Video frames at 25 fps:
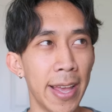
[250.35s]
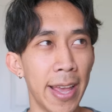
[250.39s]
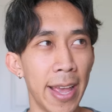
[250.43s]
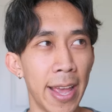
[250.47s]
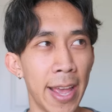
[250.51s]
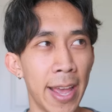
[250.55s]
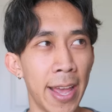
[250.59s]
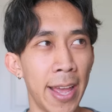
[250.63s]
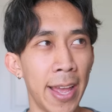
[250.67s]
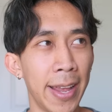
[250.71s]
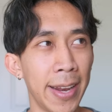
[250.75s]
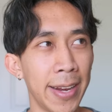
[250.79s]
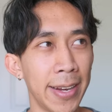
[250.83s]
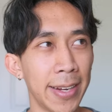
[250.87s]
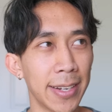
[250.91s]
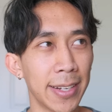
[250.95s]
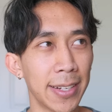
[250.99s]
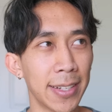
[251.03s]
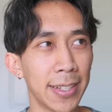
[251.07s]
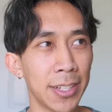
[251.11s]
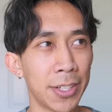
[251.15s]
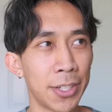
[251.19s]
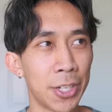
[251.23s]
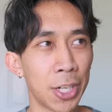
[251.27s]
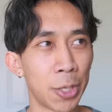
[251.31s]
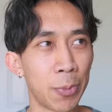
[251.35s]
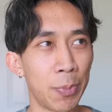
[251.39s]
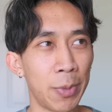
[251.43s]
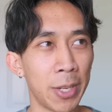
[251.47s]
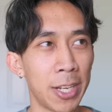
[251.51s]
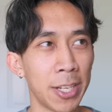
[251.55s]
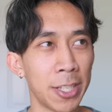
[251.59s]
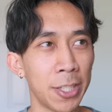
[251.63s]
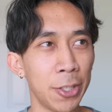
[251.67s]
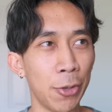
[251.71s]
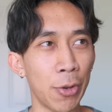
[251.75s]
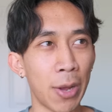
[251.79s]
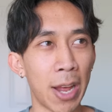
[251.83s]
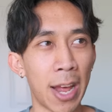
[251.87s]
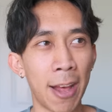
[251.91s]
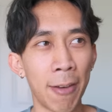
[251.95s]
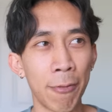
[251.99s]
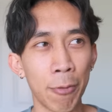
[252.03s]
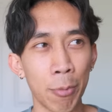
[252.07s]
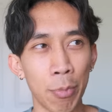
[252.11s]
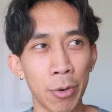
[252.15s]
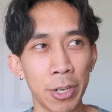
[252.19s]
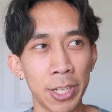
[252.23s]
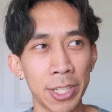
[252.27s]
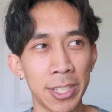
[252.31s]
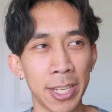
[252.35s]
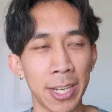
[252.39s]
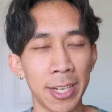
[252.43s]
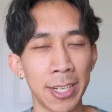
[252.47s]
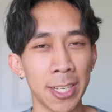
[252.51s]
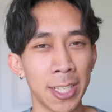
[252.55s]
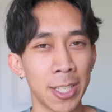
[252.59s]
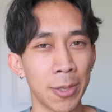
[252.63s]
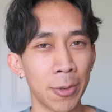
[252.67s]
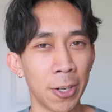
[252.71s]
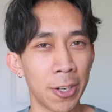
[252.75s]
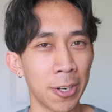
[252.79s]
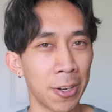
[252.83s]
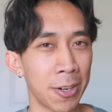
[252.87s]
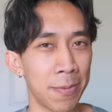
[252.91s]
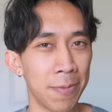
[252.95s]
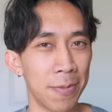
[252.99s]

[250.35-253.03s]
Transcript: and just because you have a preset doesn't,